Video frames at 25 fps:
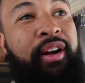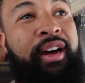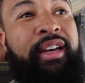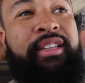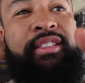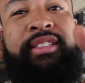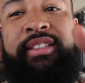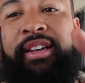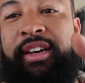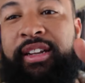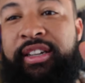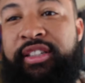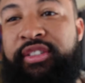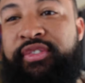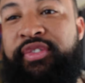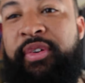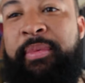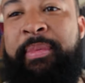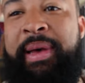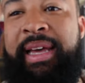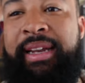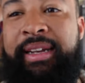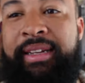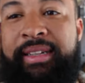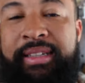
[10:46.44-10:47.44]
right side is for
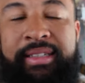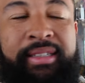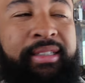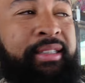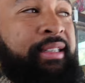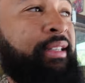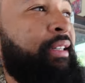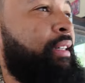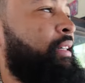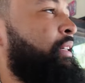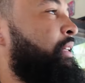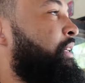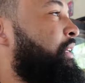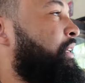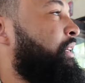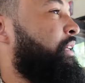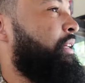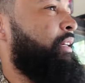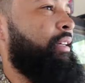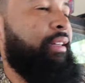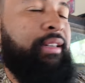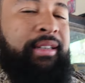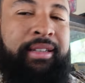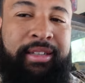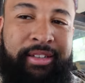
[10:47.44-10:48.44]
men.
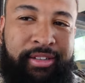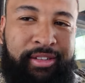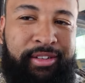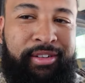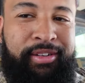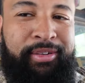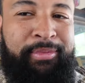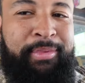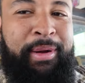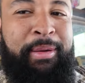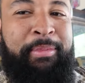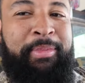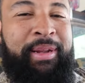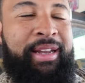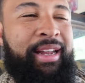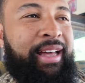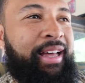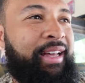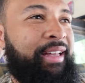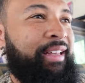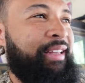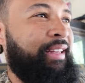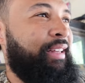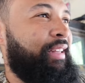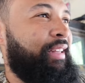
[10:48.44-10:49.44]
Remember that.